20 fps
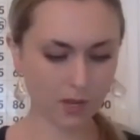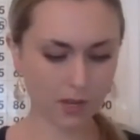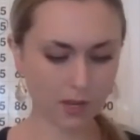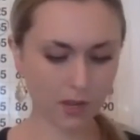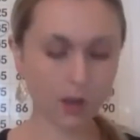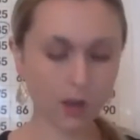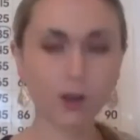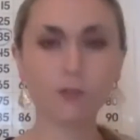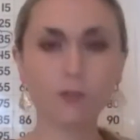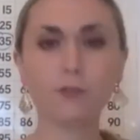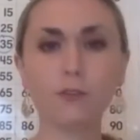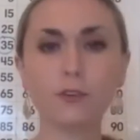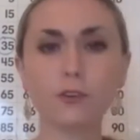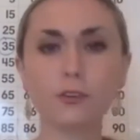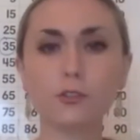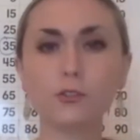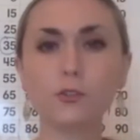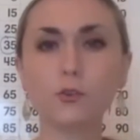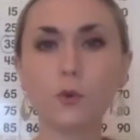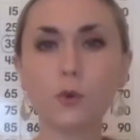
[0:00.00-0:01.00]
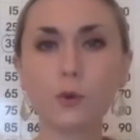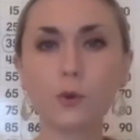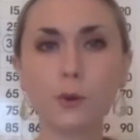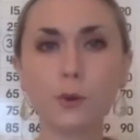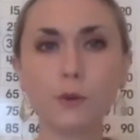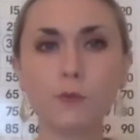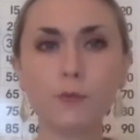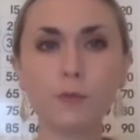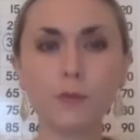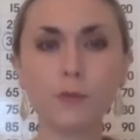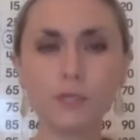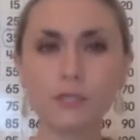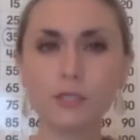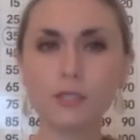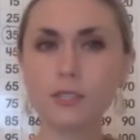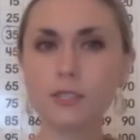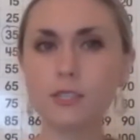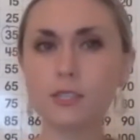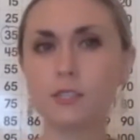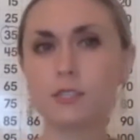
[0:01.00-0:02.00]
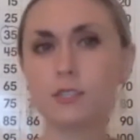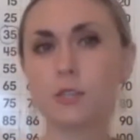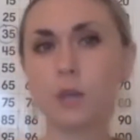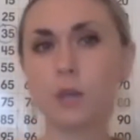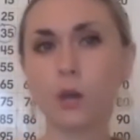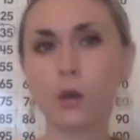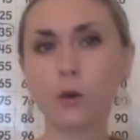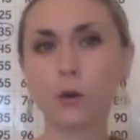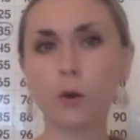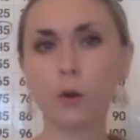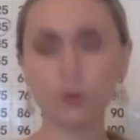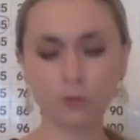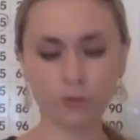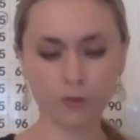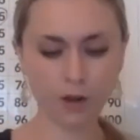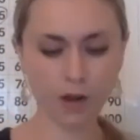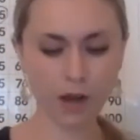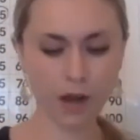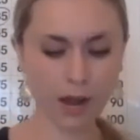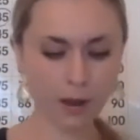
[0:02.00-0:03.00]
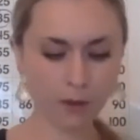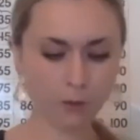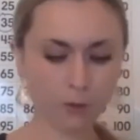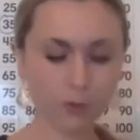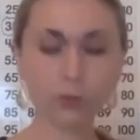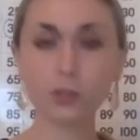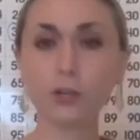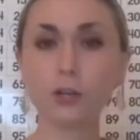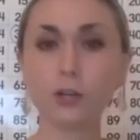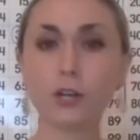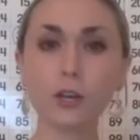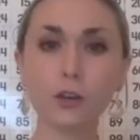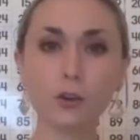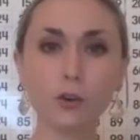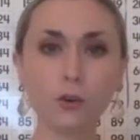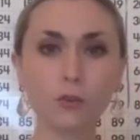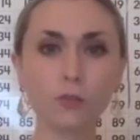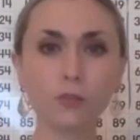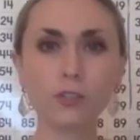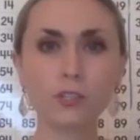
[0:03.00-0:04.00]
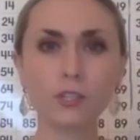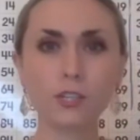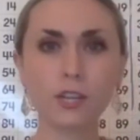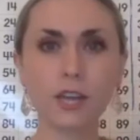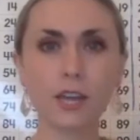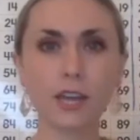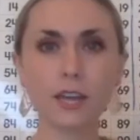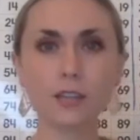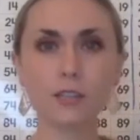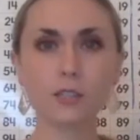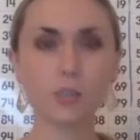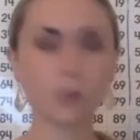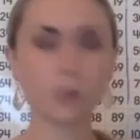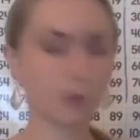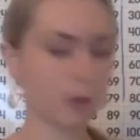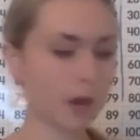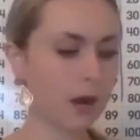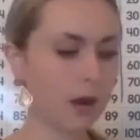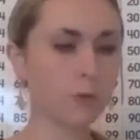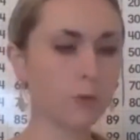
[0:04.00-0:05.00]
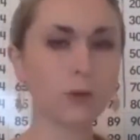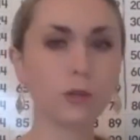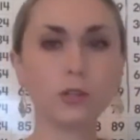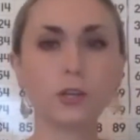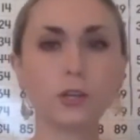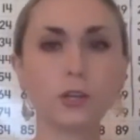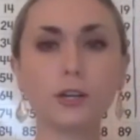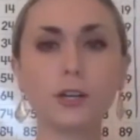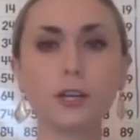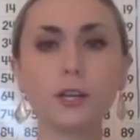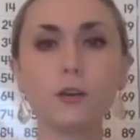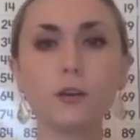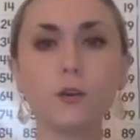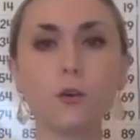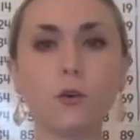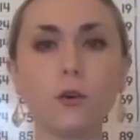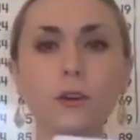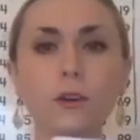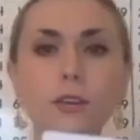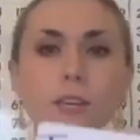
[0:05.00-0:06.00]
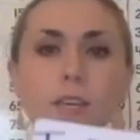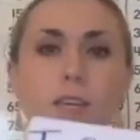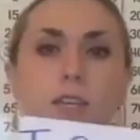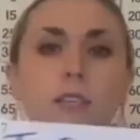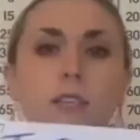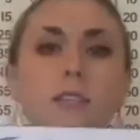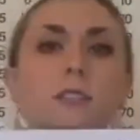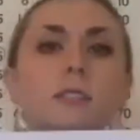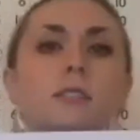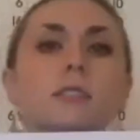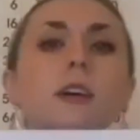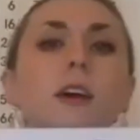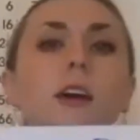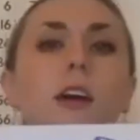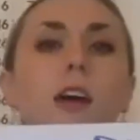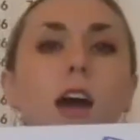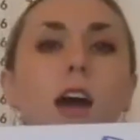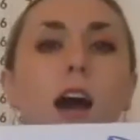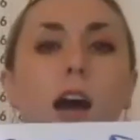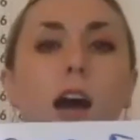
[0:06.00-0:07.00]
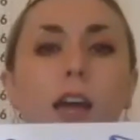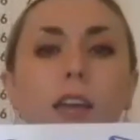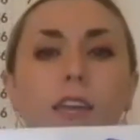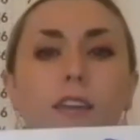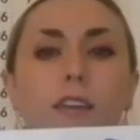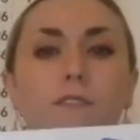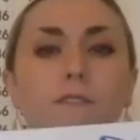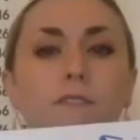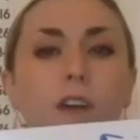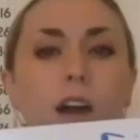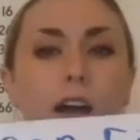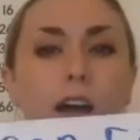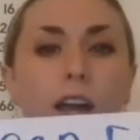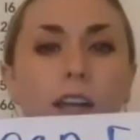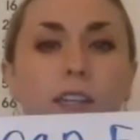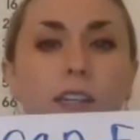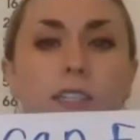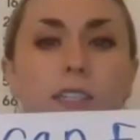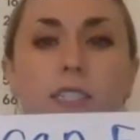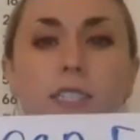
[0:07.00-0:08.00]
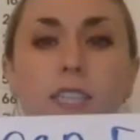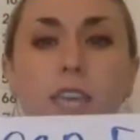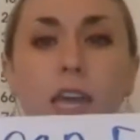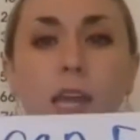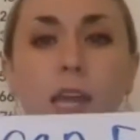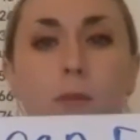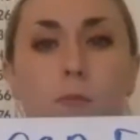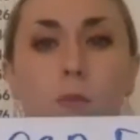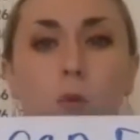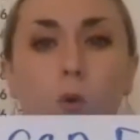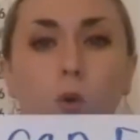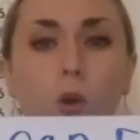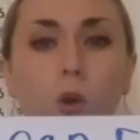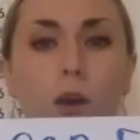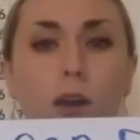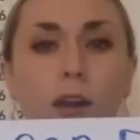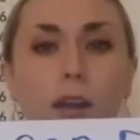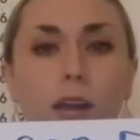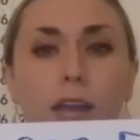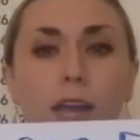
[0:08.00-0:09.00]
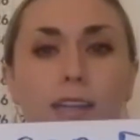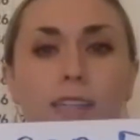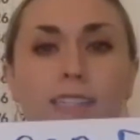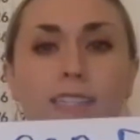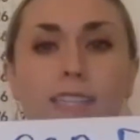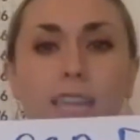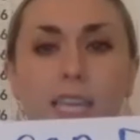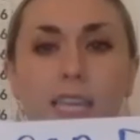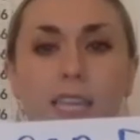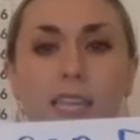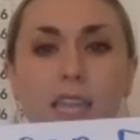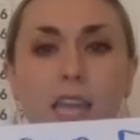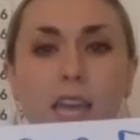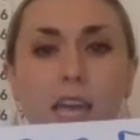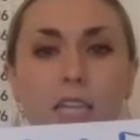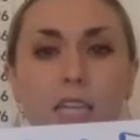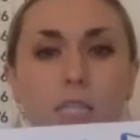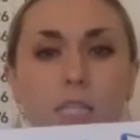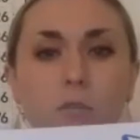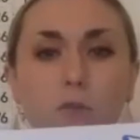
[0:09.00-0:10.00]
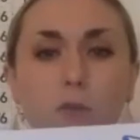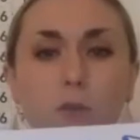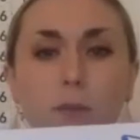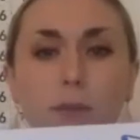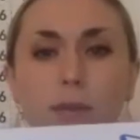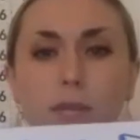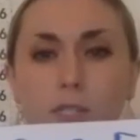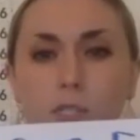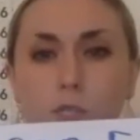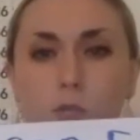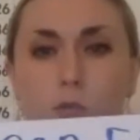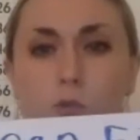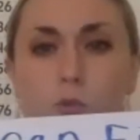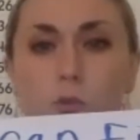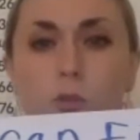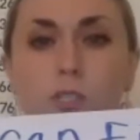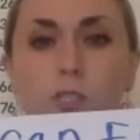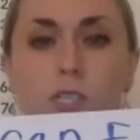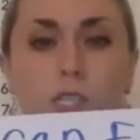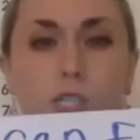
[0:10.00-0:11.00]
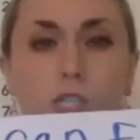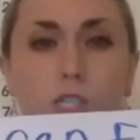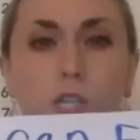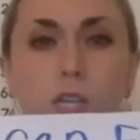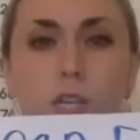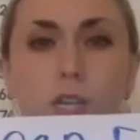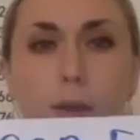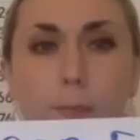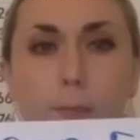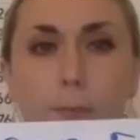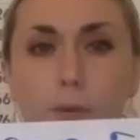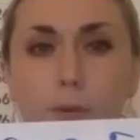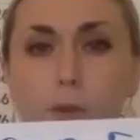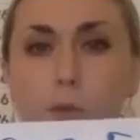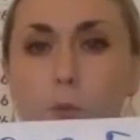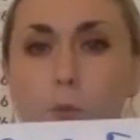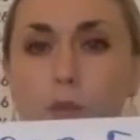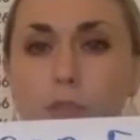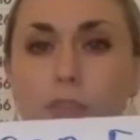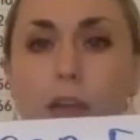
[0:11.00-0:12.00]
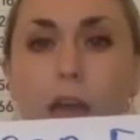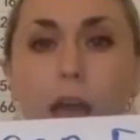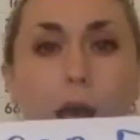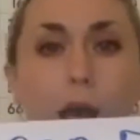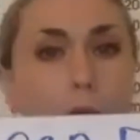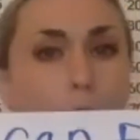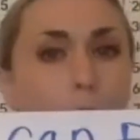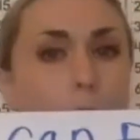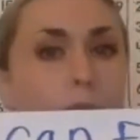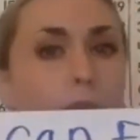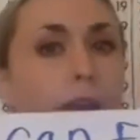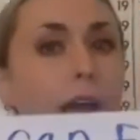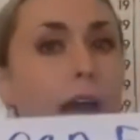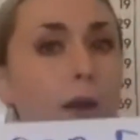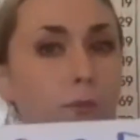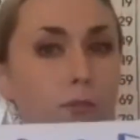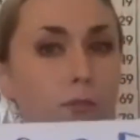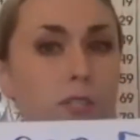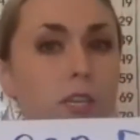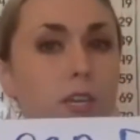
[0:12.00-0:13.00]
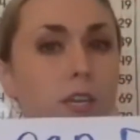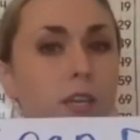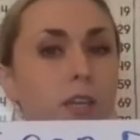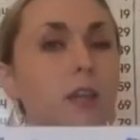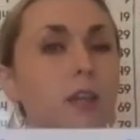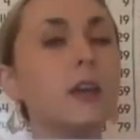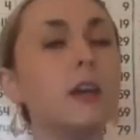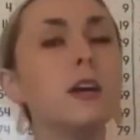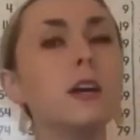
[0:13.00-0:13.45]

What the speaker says: Our first order of business is to go over our learning goal for today. So our learning goal is I can find 10 more and 10 less from a 2-digit number without counting.